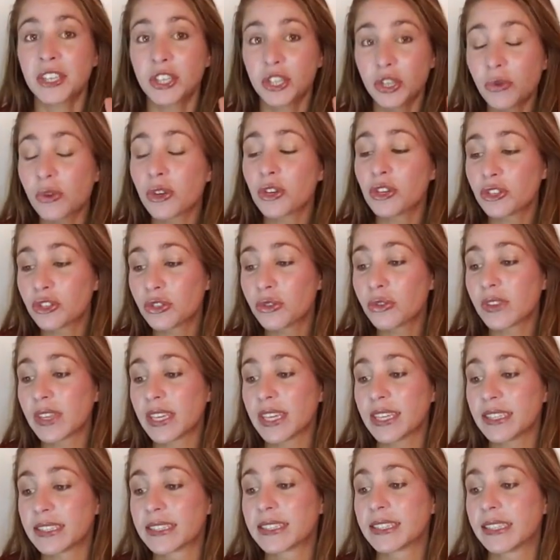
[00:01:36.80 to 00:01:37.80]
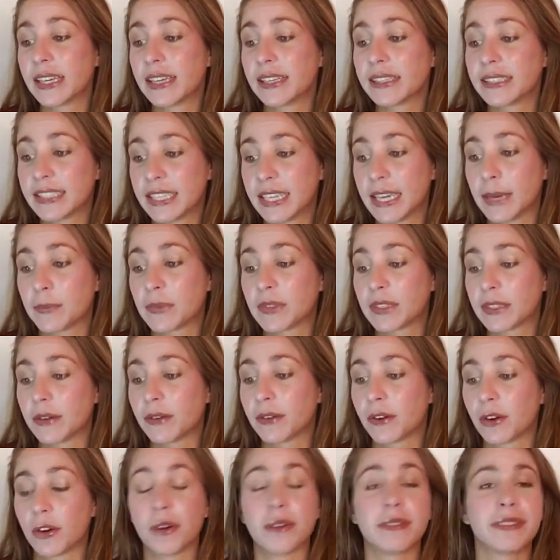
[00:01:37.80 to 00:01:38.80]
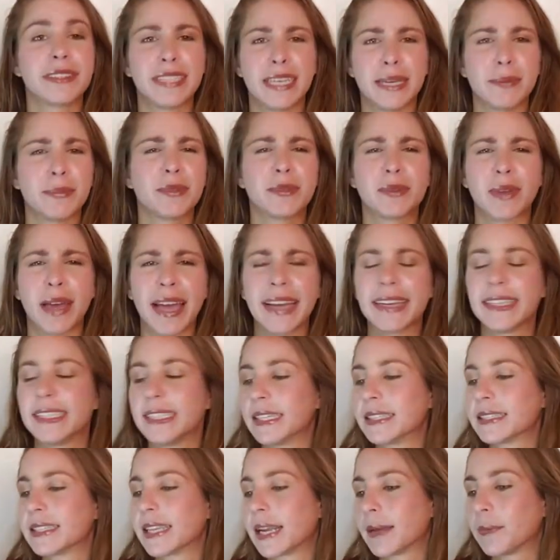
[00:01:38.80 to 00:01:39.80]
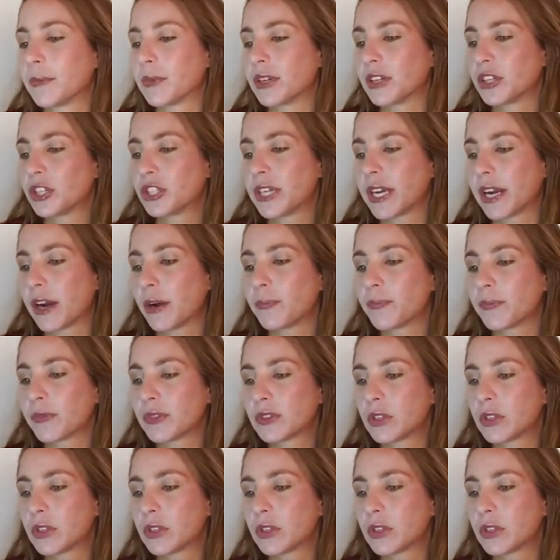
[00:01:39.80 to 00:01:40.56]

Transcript: You can do these ideas that I'm going to share.